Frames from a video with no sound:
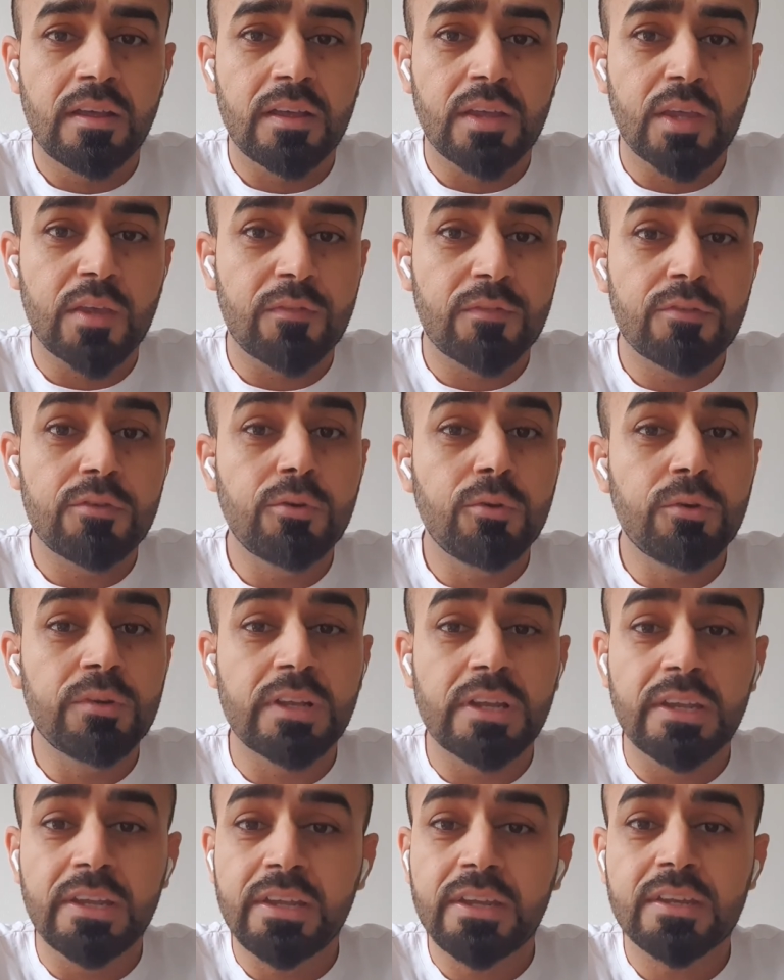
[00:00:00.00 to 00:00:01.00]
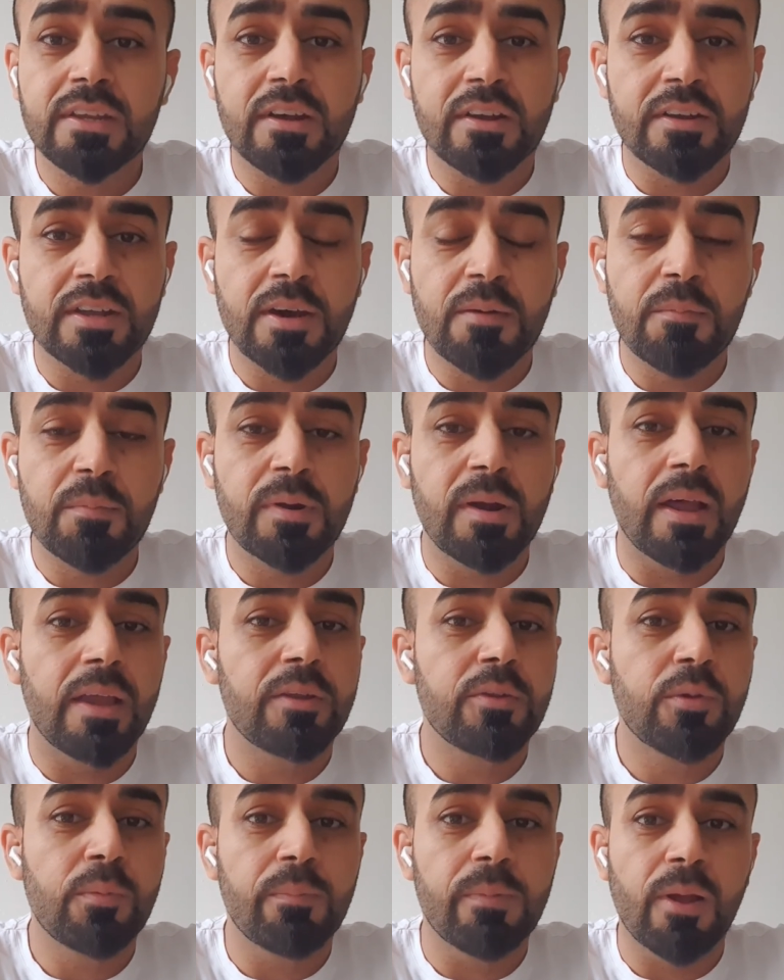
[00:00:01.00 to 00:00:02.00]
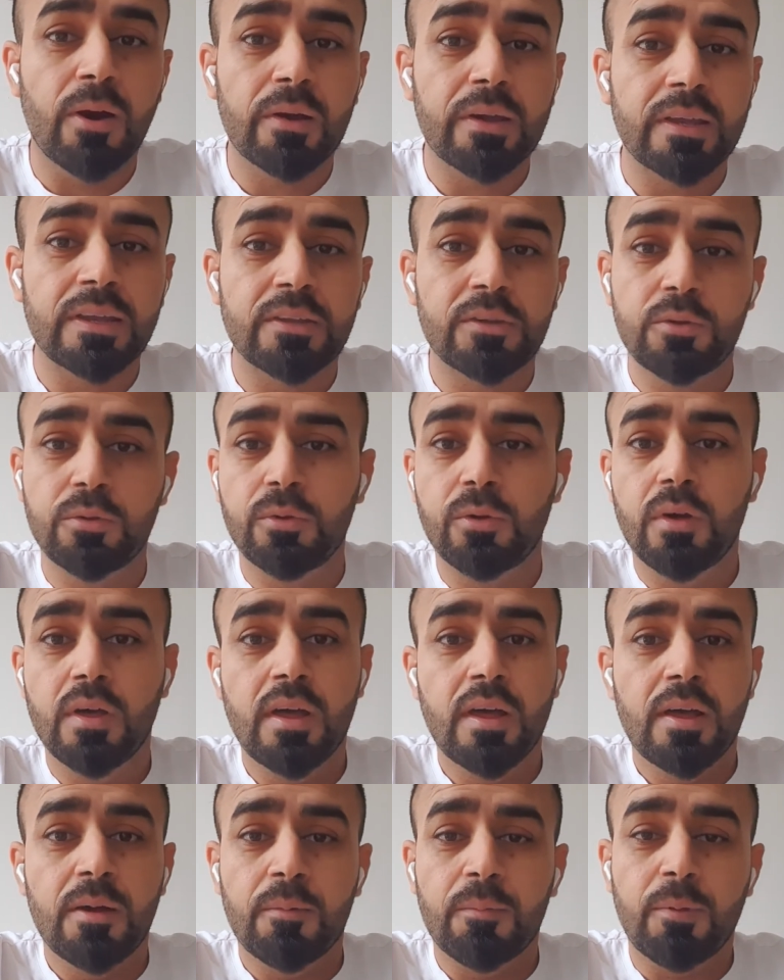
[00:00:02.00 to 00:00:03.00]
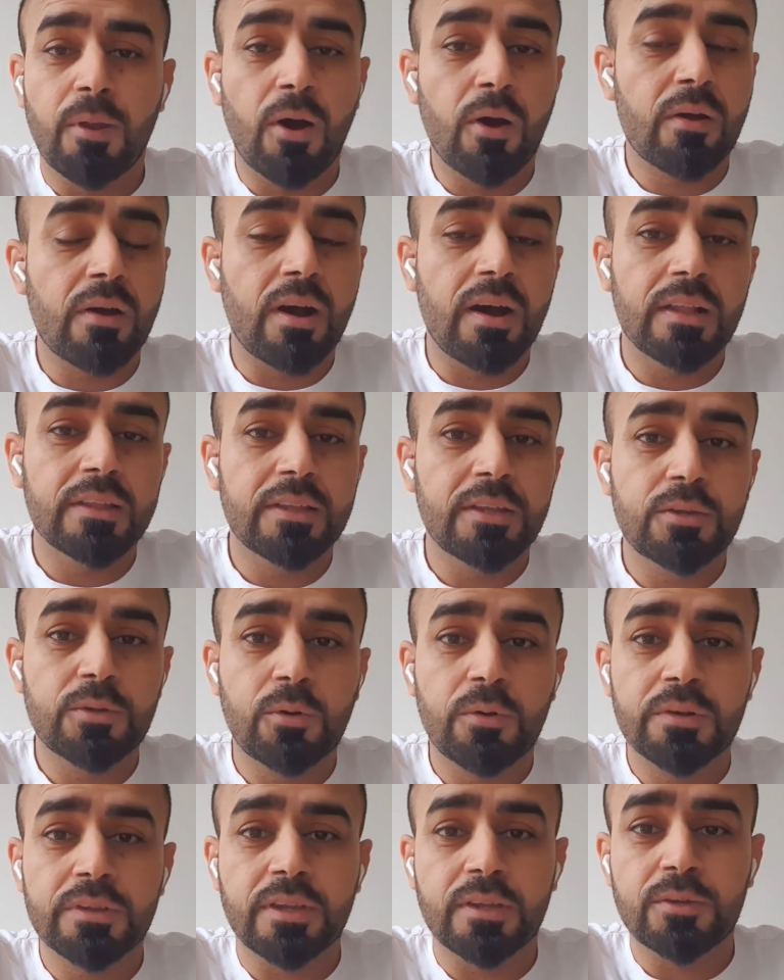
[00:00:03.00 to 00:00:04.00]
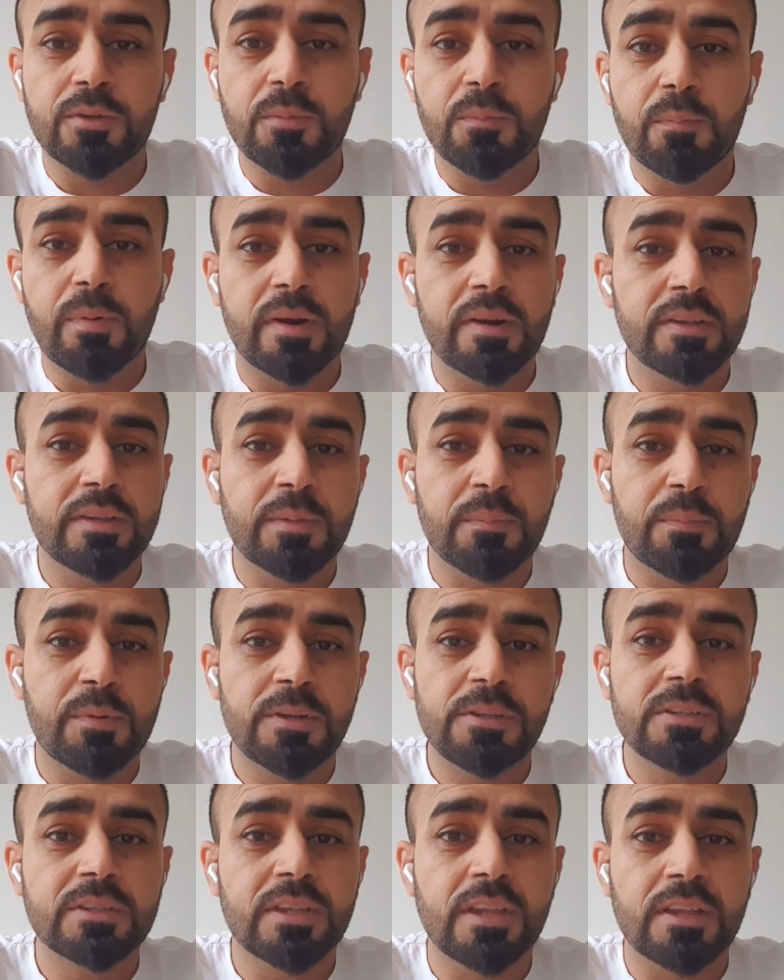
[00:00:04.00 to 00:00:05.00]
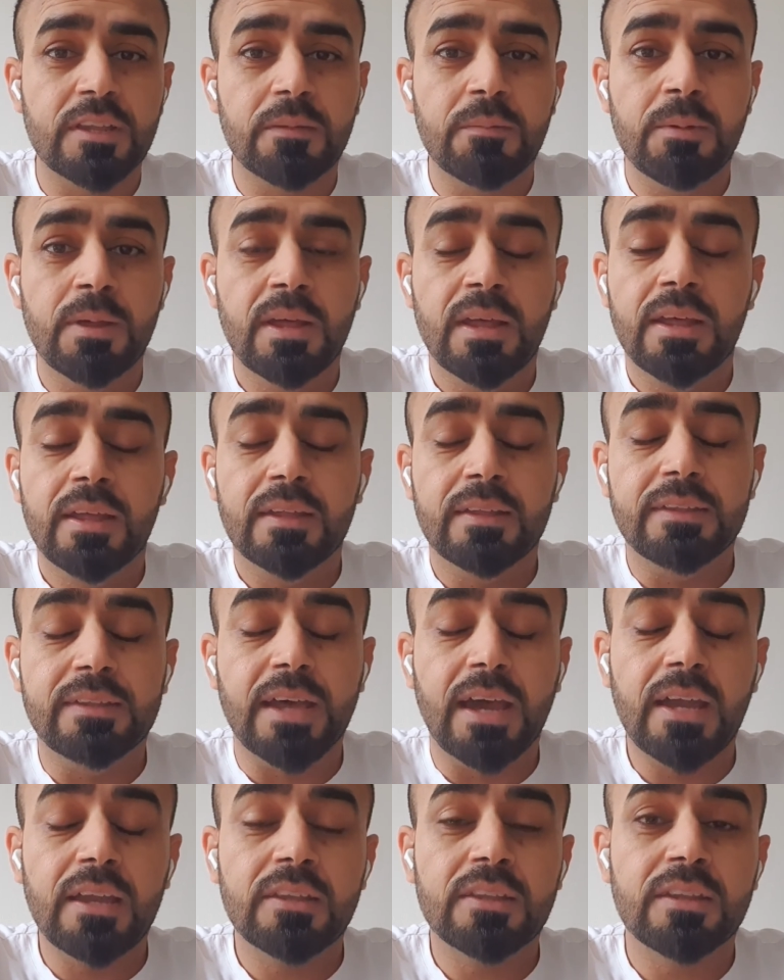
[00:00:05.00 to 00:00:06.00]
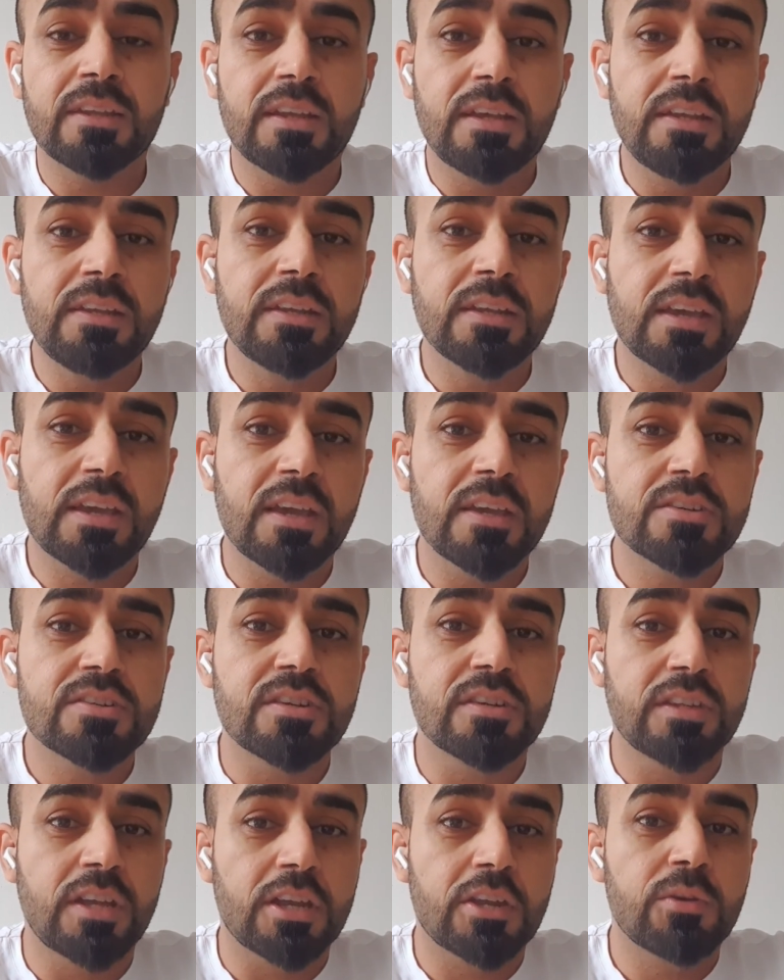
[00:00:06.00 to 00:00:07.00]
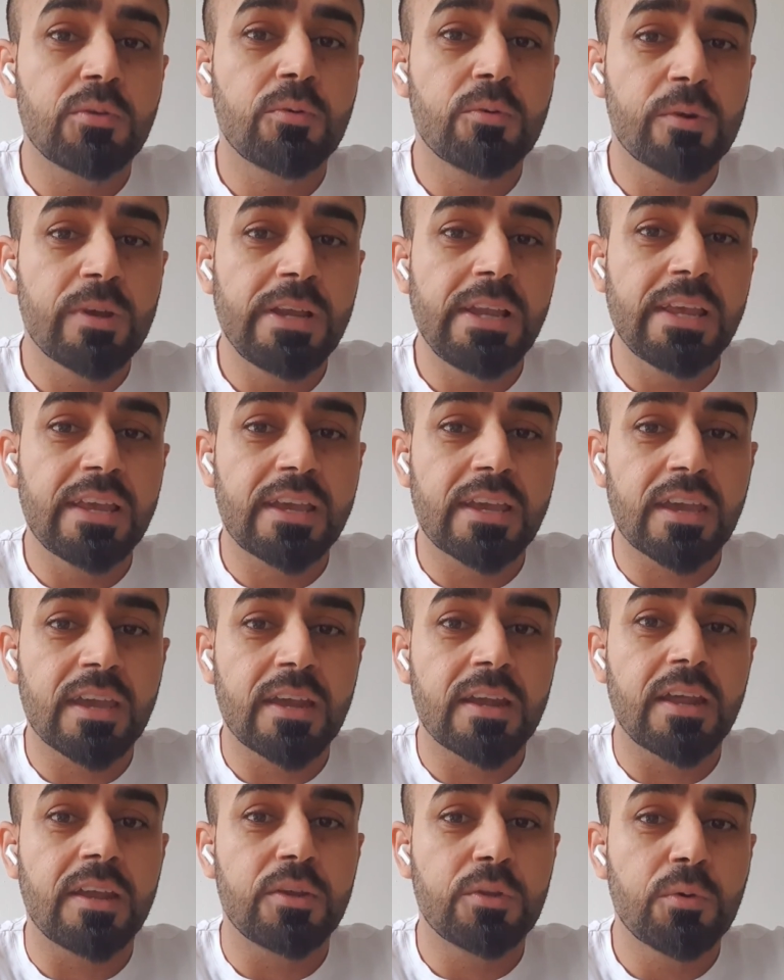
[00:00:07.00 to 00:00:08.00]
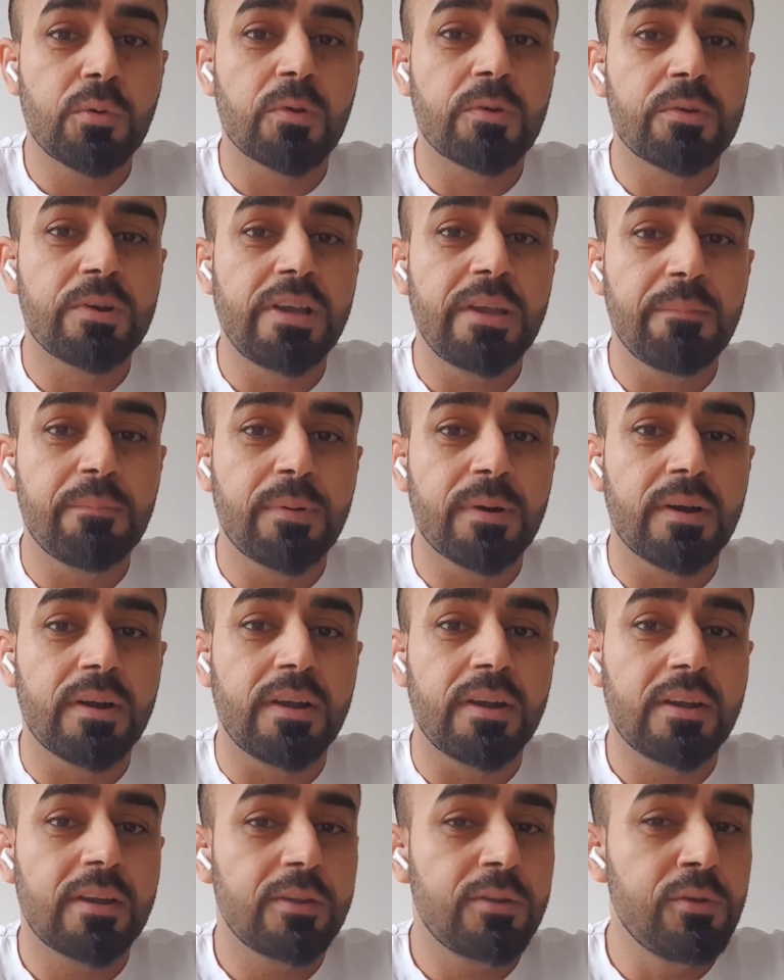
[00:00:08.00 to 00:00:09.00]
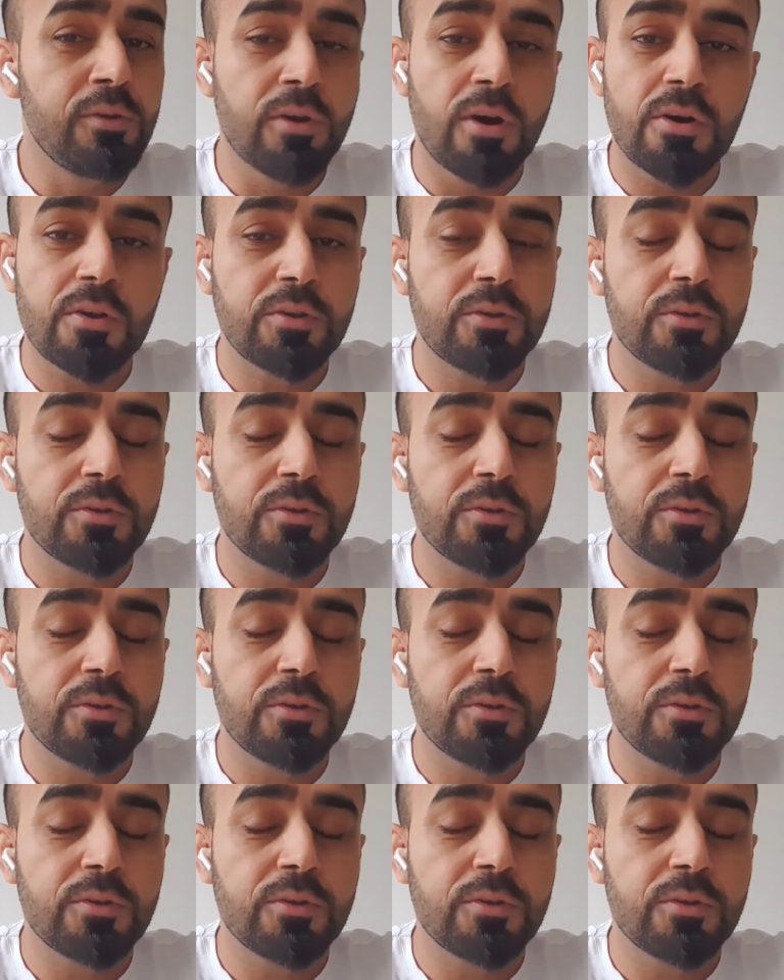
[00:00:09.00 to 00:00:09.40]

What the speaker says: If you delete her number and you block all the doors and you burn the bridges, and that's an indication that you really care and you are really burnt. You don't